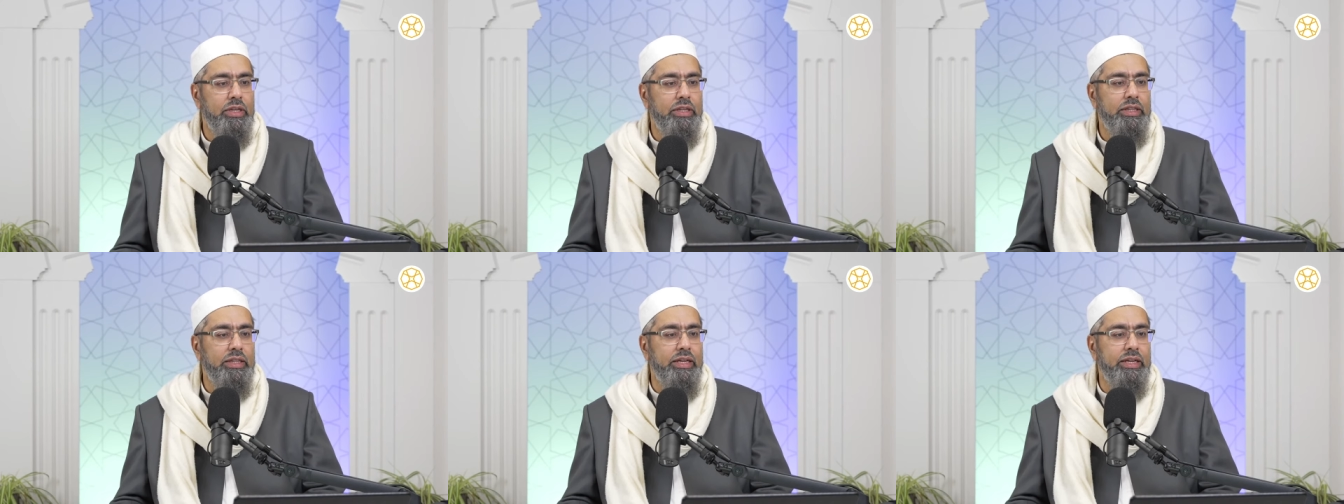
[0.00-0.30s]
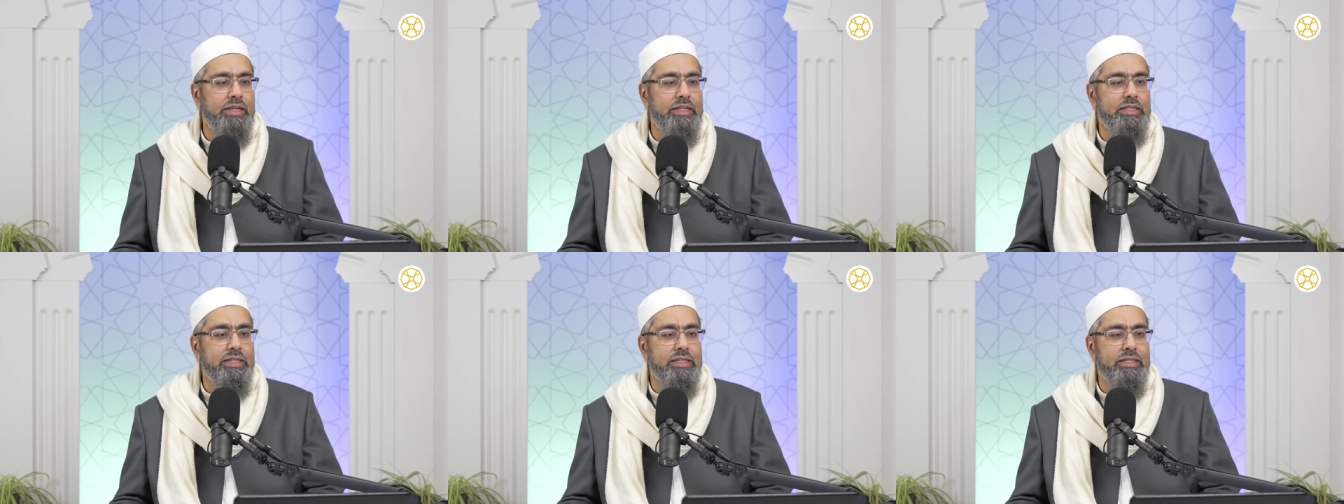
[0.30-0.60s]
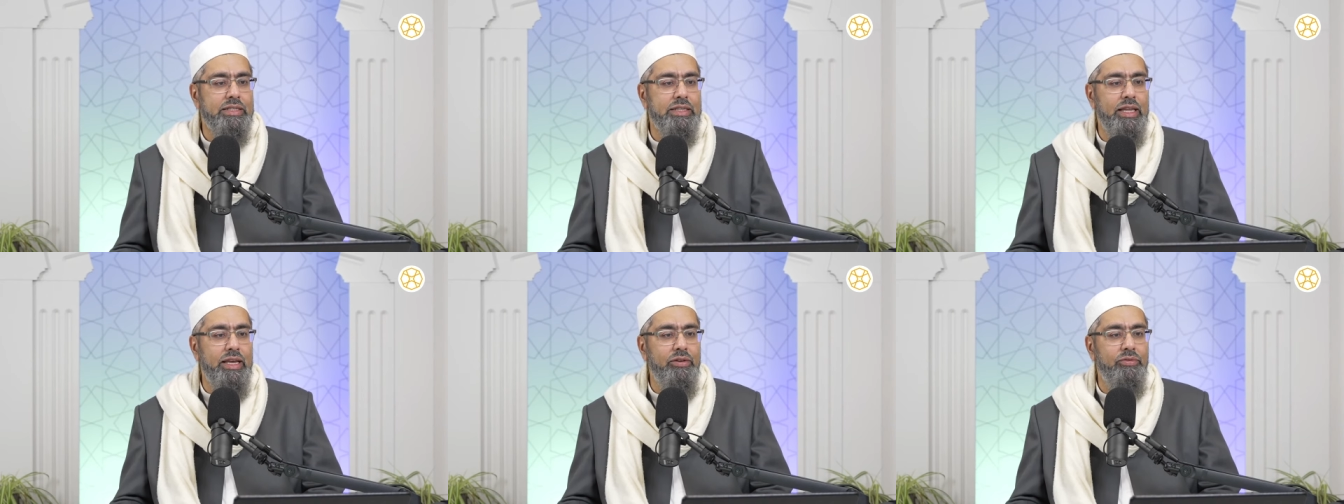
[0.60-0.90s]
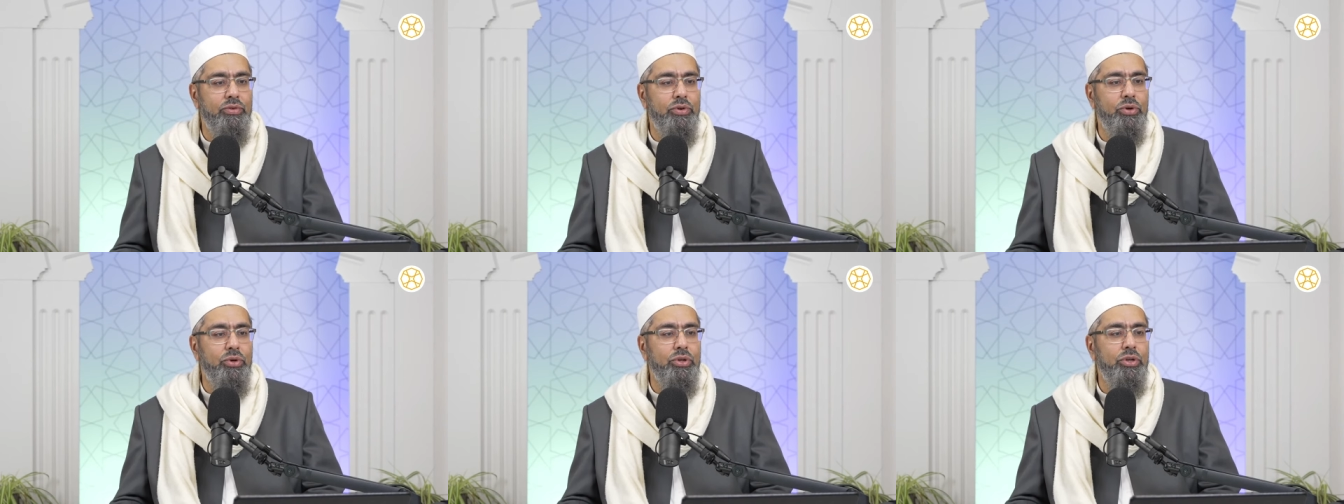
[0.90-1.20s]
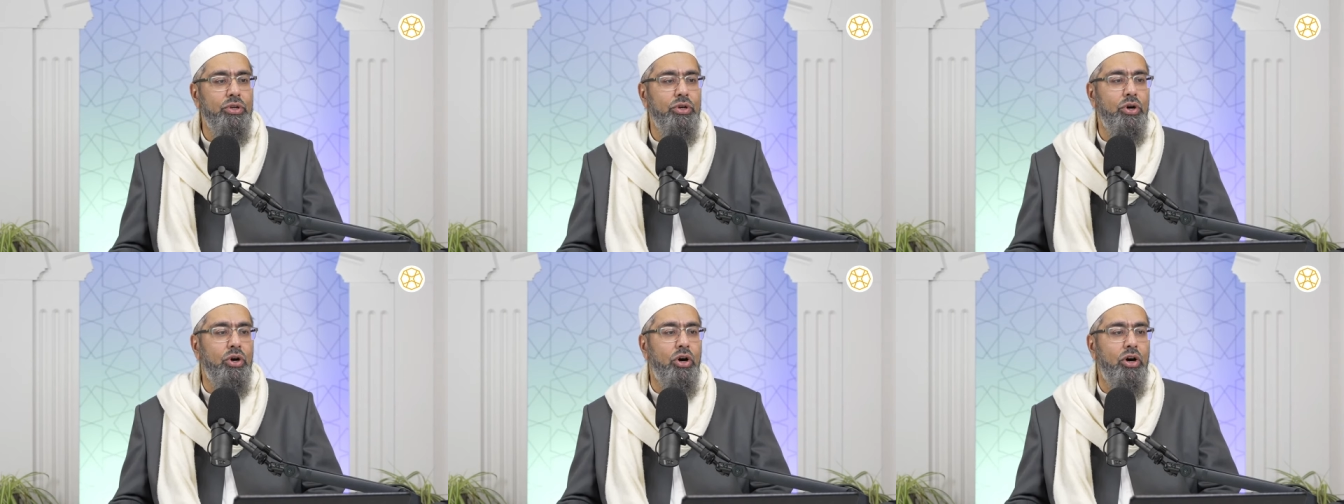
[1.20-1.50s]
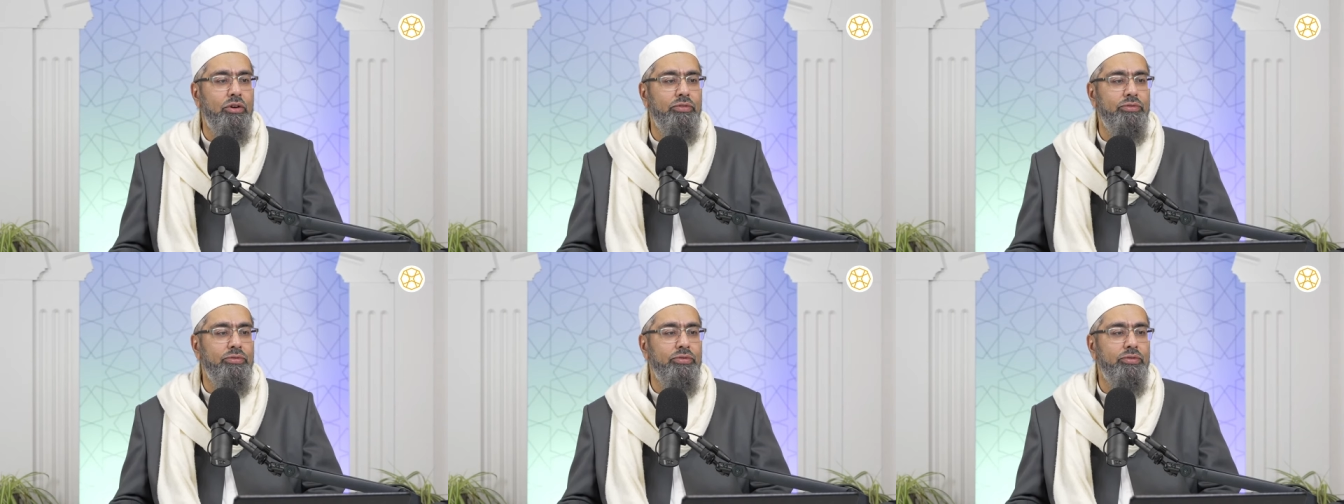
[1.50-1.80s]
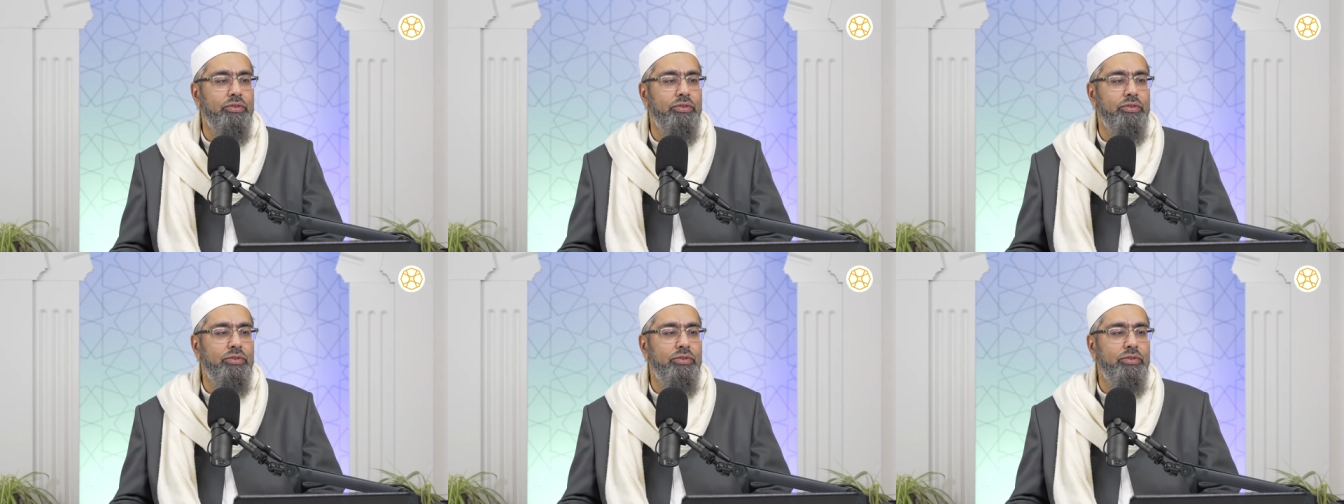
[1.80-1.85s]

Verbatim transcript: There is the slavehood of